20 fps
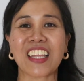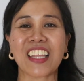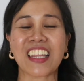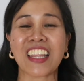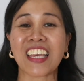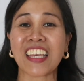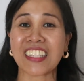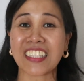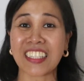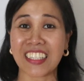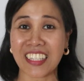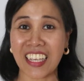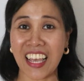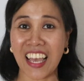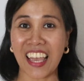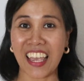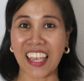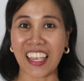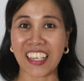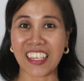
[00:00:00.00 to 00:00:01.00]
they
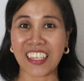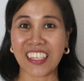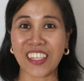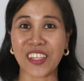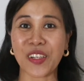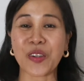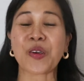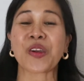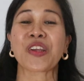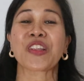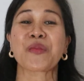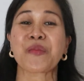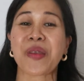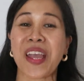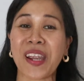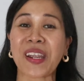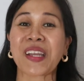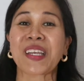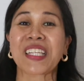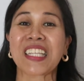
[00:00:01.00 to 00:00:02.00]
say, or the
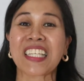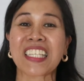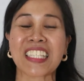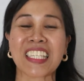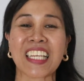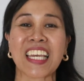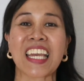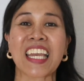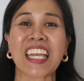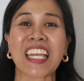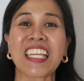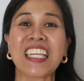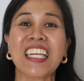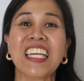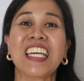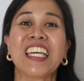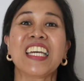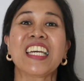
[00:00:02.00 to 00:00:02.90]
Americans say,